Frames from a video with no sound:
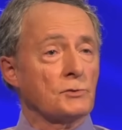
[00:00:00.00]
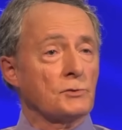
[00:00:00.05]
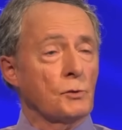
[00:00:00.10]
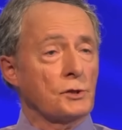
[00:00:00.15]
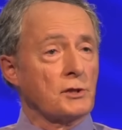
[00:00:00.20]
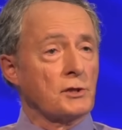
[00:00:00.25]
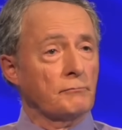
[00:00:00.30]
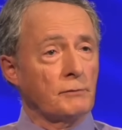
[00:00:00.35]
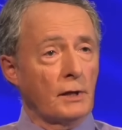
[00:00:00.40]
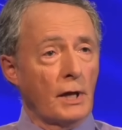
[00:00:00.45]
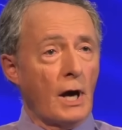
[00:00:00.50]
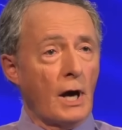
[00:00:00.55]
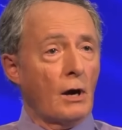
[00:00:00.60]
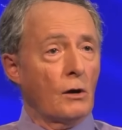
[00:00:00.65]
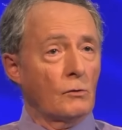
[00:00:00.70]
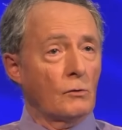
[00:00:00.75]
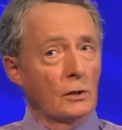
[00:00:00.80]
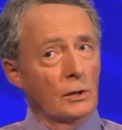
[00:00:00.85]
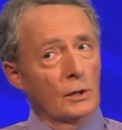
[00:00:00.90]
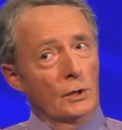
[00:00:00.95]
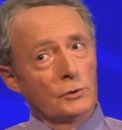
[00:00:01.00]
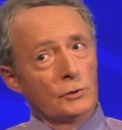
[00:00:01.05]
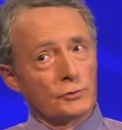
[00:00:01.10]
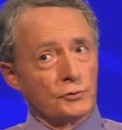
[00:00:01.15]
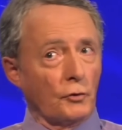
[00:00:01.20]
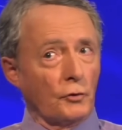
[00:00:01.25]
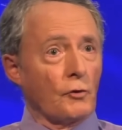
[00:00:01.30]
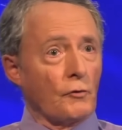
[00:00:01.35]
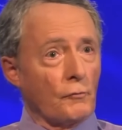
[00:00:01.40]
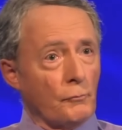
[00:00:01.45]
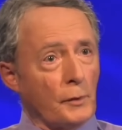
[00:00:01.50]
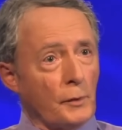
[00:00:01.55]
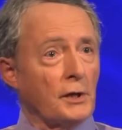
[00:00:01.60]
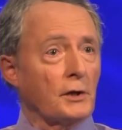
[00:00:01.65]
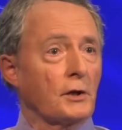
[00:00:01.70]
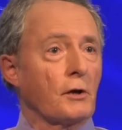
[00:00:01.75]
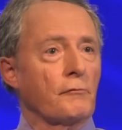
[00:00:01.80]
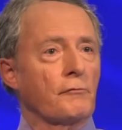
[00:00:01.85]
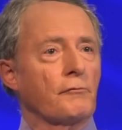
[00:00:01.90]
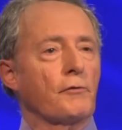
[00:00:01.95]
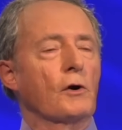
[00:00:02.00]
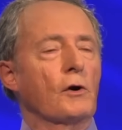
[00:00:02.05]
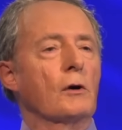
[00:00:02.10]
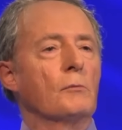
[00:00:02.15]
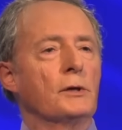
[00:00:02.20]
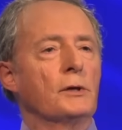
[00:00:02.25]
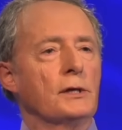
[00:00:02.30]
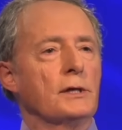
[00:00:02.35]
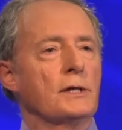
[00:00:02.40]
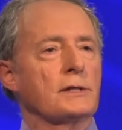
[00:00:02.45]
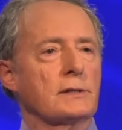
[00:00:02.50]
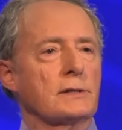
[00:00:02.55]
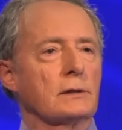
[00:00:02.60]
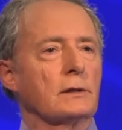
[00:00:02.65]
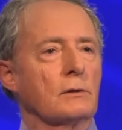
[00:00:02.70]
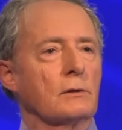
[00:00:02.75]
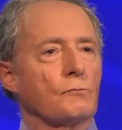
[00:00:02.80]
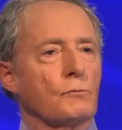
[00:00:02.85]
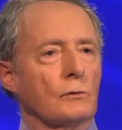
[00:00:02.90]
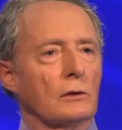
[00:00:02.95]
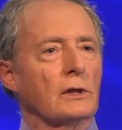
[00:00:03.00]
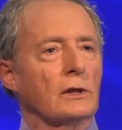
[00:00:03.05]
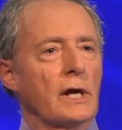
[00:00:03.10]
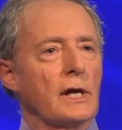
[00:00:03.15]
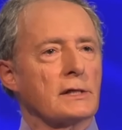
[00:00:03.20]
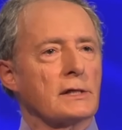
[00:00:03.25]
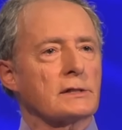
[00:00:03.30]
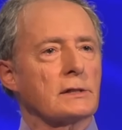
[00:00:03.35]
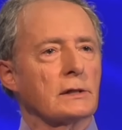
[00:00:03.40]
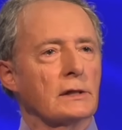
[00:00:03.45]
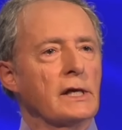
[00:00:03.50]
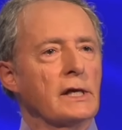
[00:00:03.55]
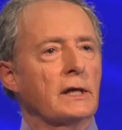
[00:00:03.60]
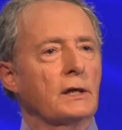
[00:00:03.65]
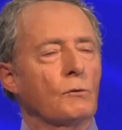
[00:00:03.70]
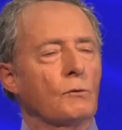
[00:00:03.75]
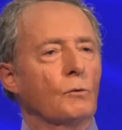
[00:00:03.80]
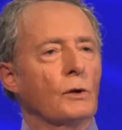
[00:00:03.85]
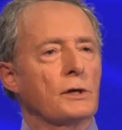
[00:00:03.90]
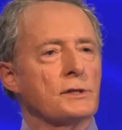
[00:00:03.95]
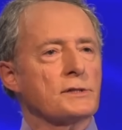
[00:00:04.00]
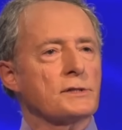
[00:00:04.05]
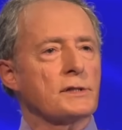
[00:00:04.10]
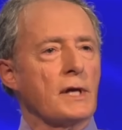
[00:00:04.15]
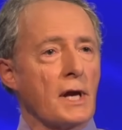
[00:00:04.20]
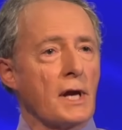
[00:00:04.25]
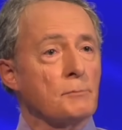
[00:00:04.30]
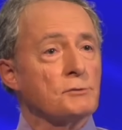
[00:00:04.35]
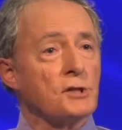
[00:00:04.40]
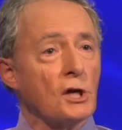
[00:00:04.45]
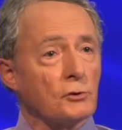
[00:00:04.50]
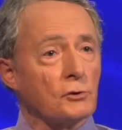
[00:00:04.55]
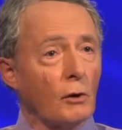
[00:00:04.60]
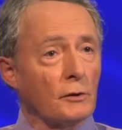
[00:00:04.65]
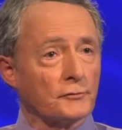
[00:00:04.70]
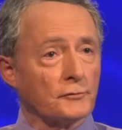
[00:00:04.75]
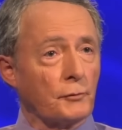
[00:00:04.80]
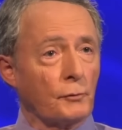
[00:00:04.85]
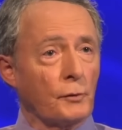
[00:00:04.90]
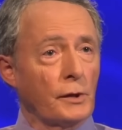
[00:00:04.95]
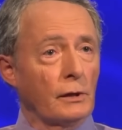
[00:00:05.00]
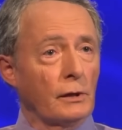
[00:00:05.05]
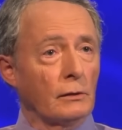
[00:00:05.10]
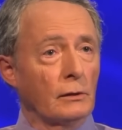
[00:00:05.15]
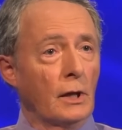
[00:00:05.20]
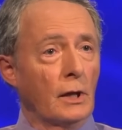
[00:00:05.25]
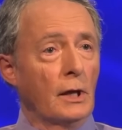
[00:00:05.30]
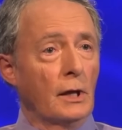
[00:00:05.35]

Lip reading: which have now sort of been confirmed in this latest leak, was that MJ-12 is for real,